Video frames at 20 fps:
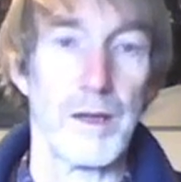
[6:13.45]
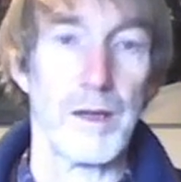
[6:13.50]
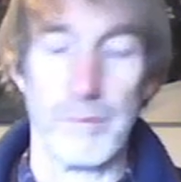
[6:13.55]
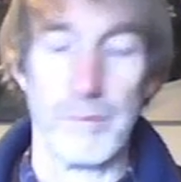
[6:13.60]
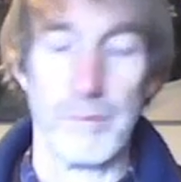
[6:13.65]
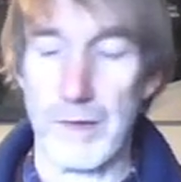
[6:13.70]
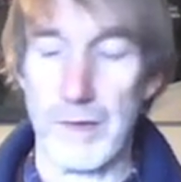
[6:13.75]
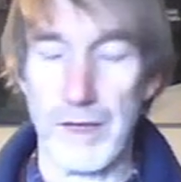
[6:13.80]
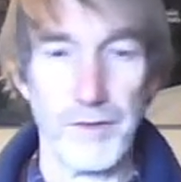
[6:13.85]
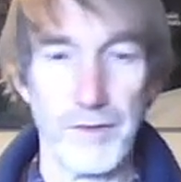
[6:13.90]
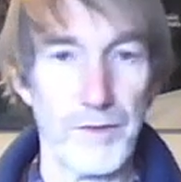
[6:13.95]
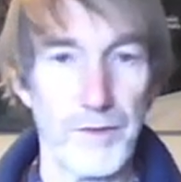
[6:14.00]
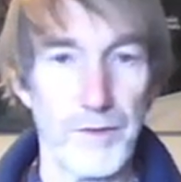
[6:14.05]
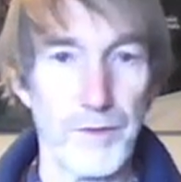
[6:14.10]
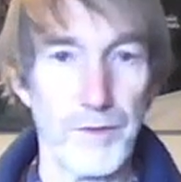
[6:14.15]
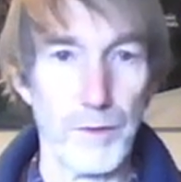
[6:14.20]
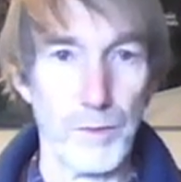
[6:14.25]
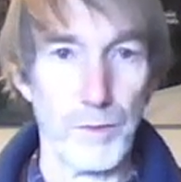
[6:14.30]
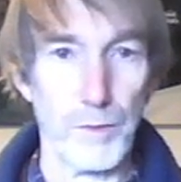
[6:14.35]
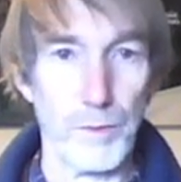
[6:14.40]
related
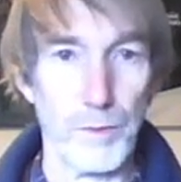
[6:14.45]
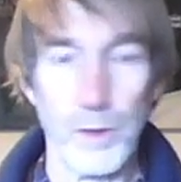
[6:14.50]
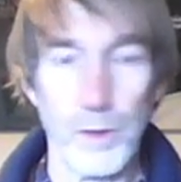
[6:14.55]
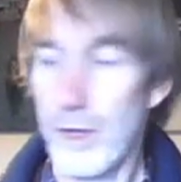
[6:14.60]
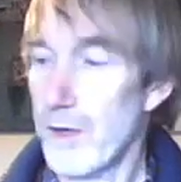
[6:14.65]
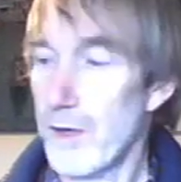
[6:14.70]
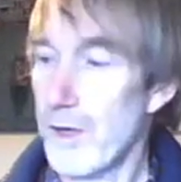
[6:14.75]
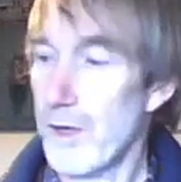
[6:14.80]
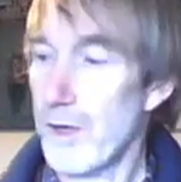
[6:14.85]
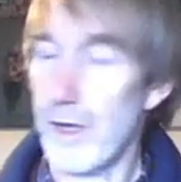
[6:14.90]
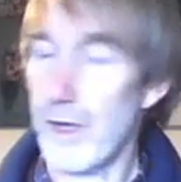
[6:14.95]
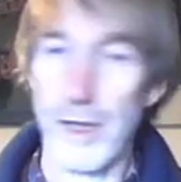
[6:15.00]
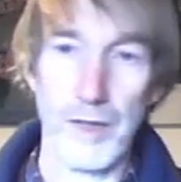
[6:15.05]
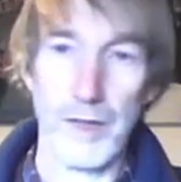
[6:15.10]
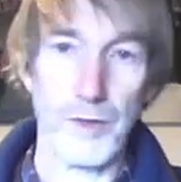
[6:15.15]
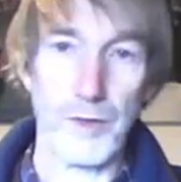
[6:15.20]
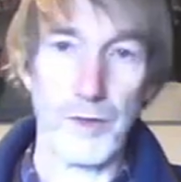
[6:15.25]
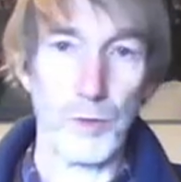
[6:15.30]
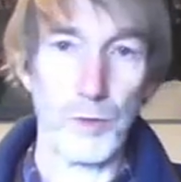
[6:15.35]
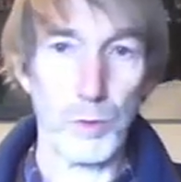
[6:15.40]
to
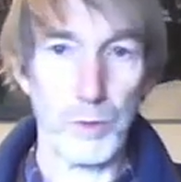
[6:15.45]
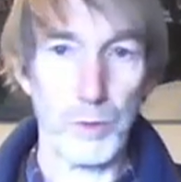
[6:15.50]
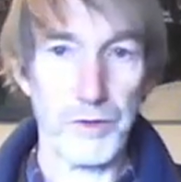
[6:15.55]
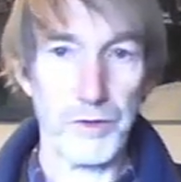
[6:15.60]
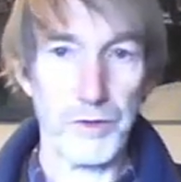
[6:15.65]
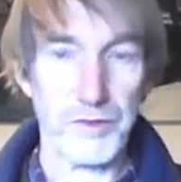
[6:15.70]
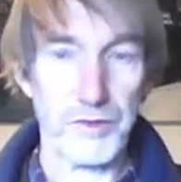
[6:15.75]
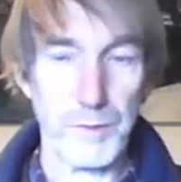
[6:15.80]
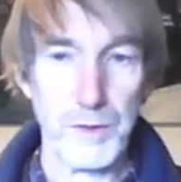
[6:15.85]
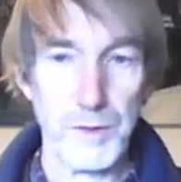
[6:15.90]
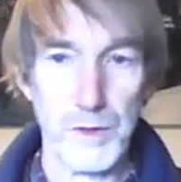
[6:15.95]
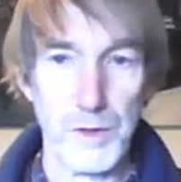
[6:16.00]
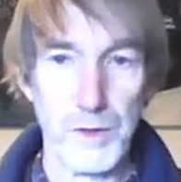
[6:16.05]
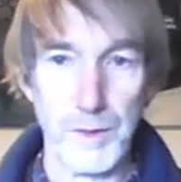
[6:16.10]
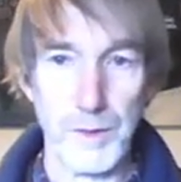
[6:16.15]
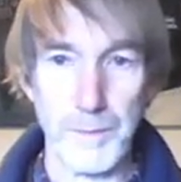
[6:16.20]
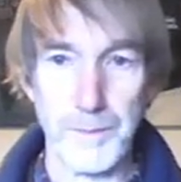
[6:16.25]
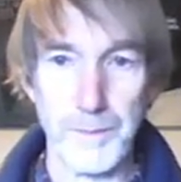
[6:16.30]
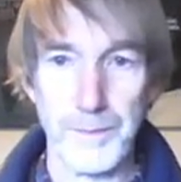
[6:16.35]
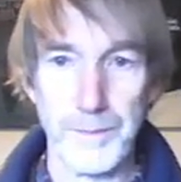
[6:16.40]
the normal distribution.